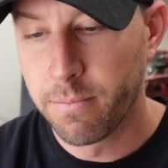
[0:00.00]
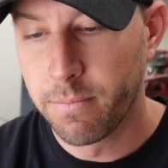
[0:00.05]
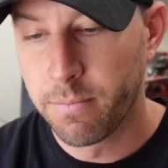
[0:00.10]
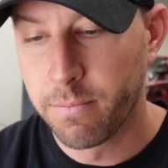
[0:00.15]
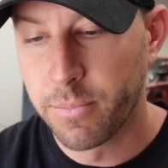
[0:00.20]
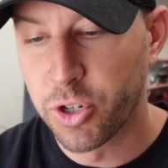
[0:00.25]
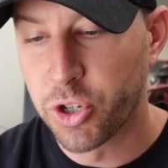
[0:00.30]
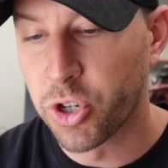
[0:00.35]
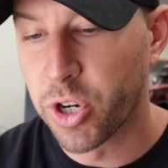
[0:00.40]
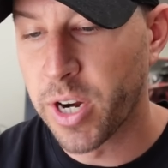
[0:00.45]

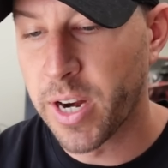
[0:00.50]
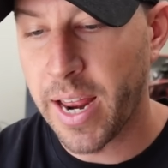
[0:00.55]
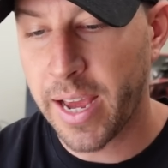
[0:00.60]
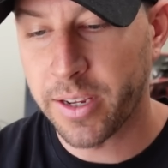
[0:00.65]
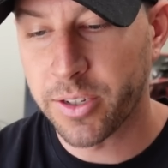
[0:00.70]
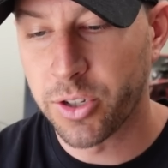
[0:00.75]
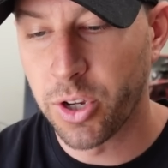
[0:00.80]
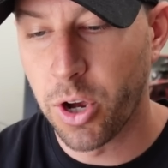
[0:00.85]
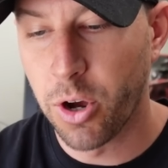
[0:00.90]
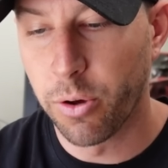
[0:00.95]
Madrid
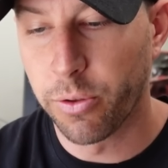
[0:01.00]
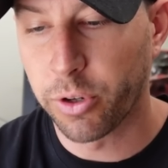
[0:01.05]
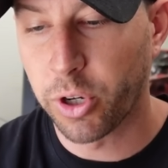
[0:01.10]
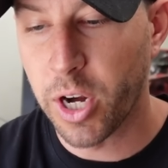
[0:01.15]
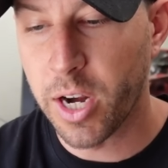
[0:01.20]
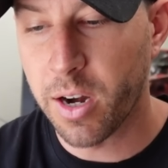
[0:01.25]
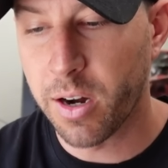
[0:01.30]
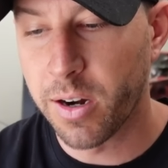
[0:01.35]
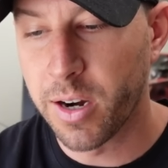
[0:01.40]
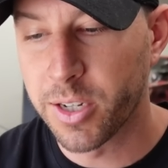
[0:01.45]
XO. The
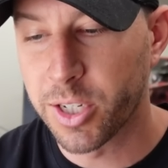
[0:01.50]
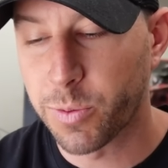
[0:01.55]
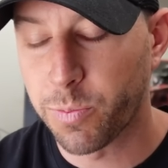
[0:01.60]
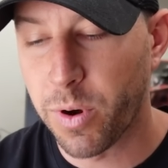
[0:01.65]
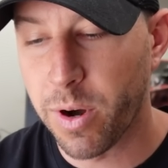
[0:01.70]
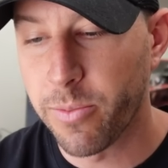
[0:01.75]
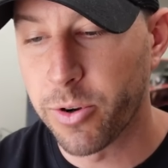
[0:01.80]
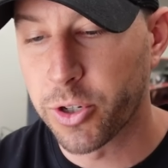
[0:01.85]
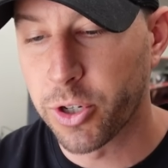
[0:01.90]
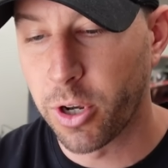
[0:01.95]
green RS is
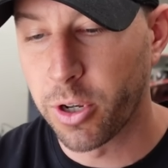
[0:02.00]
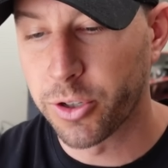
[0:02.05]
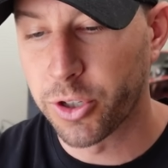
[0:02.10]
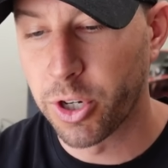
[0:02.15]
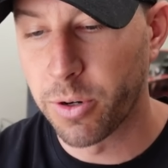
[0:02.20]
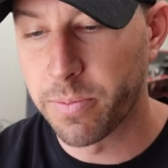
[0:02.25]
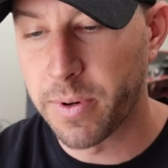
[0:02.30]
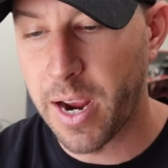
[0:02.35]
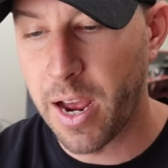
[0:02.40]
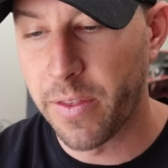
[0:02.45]
pretty much all
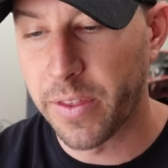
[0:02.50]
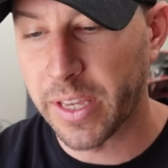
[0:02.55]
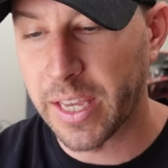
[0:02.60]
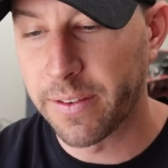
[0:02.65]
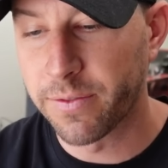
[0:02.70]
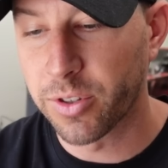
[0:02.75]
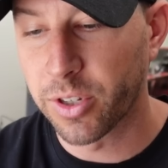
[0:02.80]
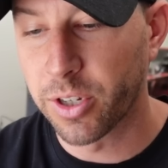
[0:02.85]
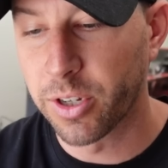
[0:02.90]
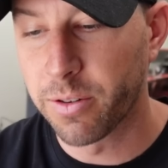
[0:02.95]
stripped down. That
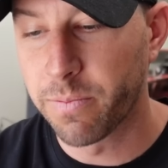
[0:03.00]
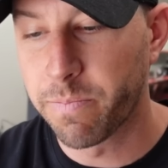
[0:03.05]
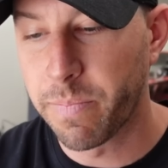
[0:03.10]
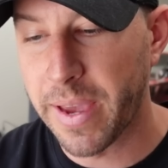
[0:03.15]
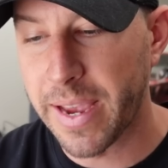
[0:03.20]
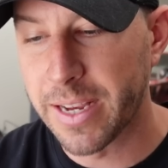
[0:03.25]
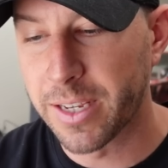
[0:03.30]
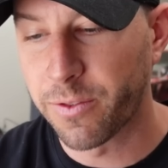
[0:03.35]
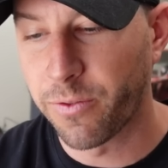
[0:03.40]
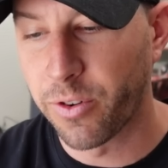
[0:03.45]
gives a good
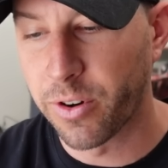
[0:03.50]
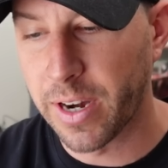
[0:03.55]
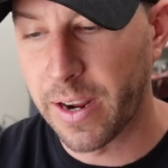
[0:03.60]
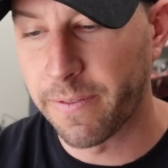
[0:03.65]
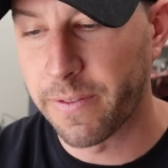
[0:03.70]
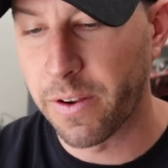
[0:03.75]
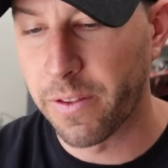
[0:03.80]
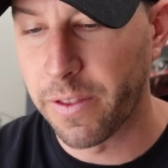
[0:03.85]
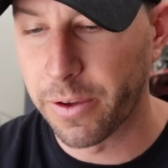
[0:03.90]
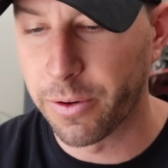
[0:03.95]
base for an
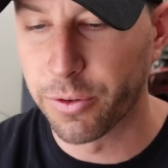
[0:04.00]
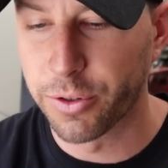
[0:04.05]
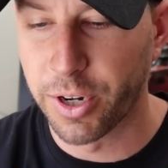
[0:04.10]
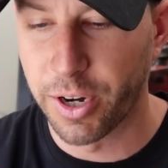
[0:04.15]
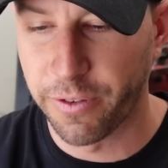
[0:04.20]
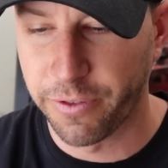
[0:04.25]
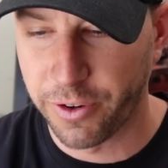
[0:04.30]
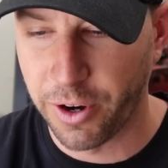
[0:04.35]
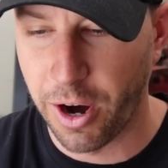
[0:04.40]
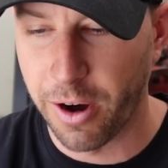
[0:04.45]
FD vehicle
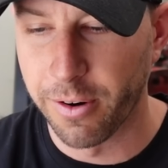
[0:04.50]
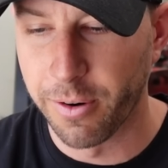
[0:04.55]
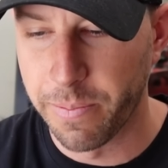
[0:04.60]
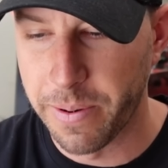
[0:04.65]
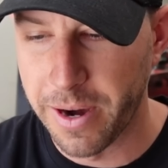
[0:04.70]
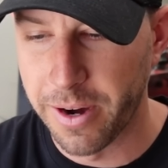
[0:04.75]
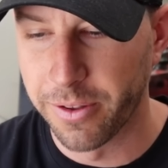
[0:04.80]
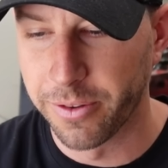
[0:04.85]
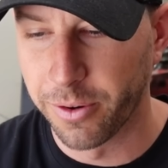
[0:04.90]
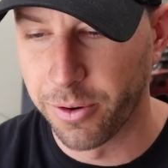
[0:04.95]
drift car
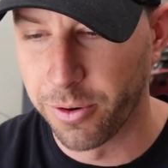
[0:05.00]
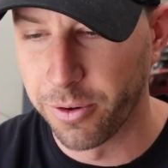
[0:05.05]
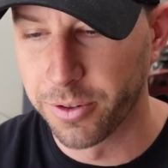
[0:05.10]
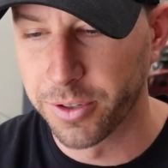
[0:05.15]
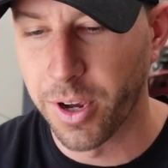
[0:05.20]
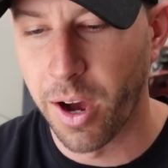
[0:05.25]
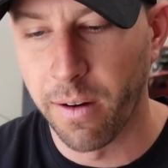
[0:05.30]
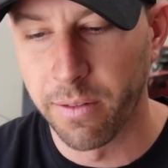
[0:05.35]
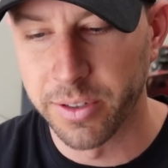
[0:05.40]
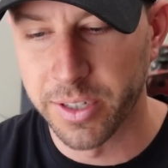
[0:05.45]
repair. The holes,
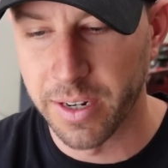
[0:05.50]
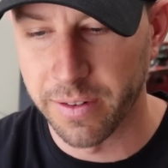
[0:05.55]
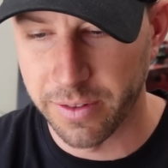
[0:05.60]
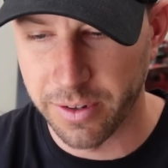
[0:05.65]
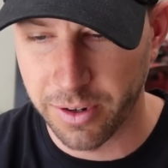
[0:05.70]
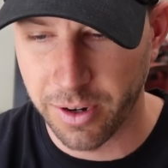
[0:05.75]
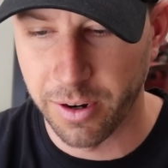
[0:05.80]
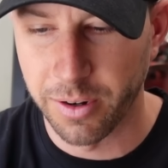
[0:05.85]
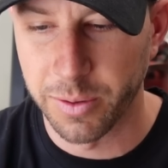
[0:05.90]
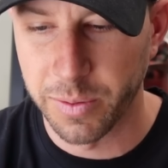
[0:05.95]
obviously,
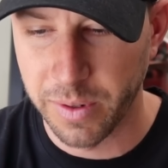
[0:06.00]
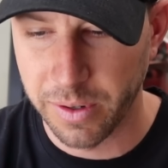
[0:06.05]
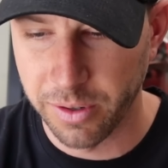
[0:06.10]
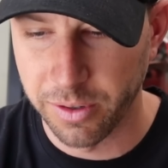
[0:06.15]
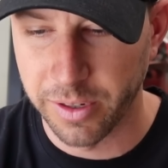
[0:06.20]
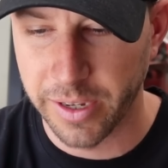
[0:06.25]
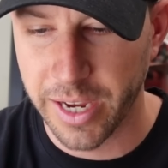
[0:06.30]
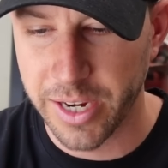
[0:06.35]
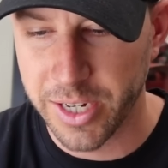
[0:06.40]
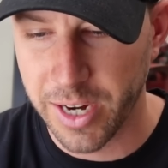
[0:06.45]
on car for roll
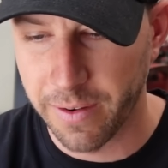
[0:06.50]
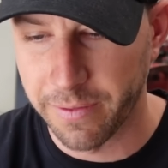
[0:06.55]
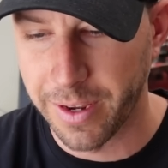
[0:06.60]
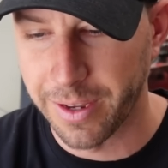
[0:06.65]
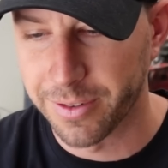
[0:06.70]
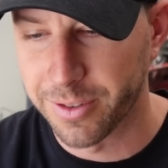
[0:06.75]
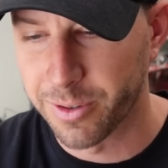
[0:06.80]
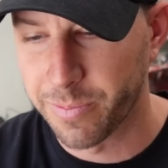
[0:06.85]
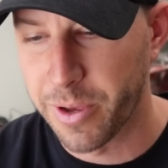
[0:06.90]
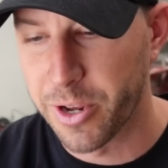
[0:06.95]
cage, FDS
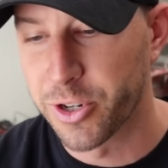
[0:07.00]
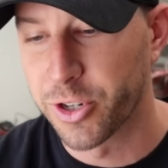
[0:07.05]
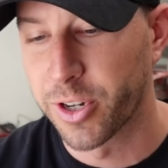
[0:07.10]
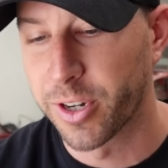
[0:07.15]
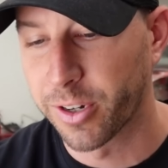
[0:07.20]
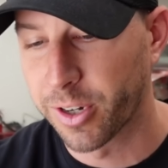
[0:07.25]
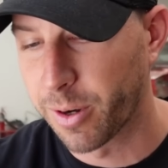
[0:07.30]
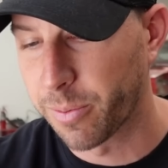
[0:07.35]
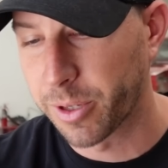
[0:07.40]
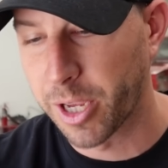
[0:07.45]
suspension,
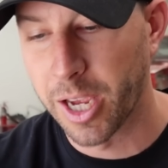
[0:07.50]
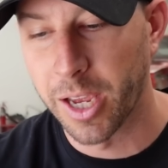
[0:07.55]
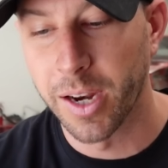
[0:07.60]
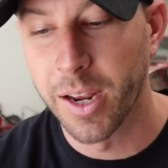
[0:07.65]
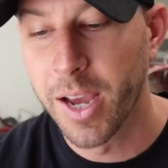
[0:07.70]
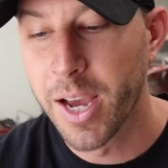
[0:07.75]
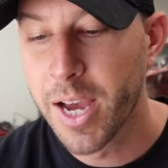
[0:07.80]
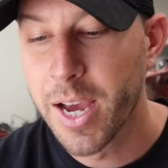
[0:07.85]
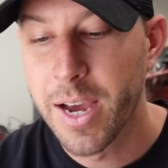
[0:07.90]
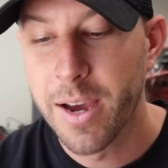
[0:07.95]
and grip kit
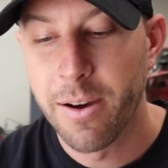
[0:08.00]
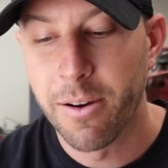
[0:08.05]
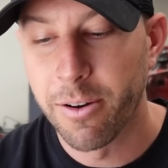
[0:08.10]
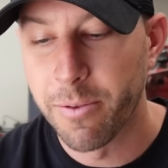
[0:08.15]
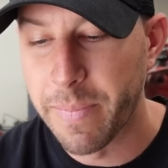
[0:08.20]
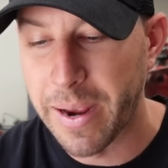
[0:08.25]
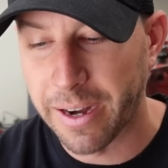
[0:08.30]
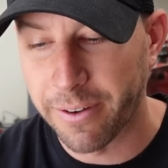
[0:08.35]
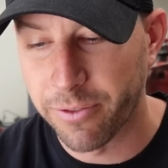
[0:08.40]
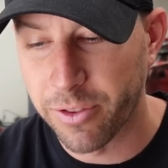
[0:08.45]
would
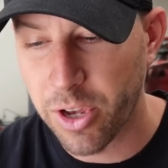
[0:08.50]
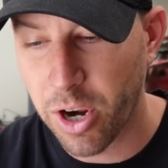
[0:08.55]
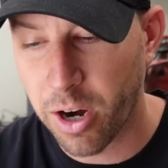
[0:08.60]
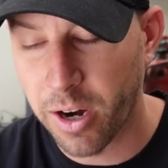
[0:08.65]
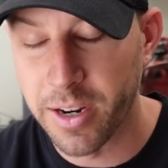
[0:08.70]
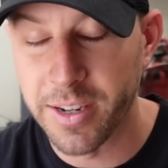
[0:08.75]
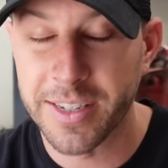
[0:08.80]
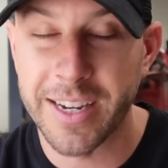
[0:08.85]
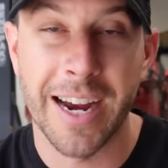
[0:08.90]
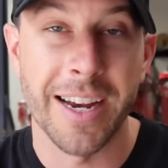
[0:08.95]
make for the
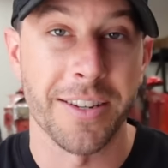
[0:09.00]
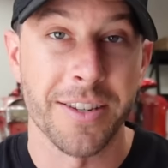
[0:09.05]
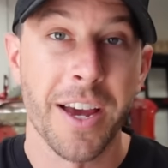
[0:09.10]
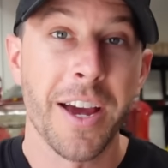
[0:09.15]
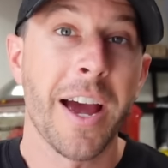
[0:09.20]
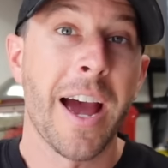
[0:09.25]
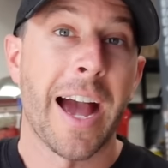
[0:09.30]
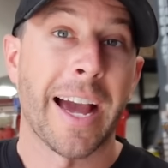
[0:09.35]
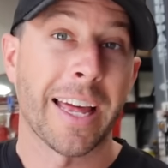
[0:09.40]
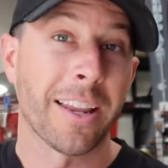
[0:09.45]
RS. Guys,
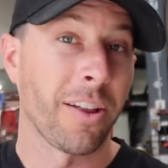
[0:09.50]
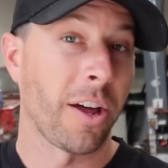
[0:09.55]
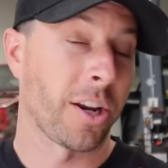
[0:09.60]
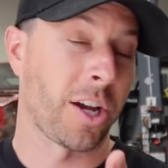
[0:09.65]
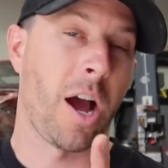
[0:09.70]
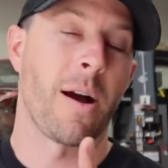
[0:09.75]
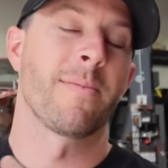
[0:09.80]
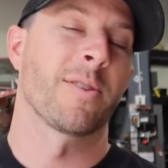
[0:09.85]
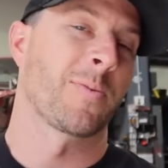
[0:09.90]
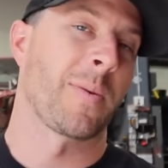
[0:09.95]
I get a lot of
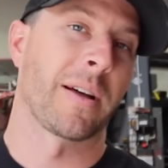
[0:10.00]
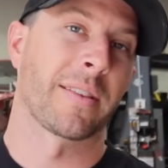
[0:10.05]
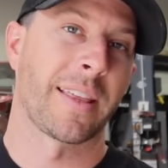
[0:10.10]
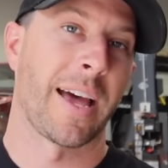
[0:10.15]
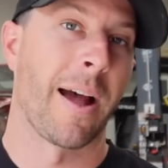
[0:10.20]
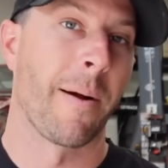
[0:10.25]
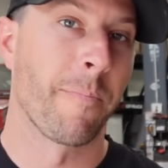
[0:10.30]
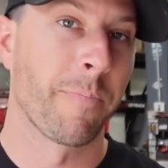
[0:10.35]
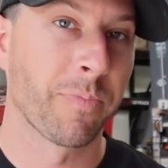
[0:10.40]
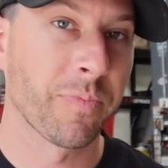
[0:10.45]
comments about
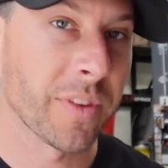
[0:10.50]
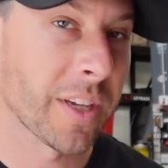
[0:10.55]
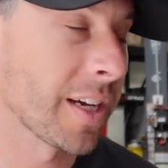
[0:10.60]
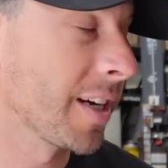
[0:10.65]
that.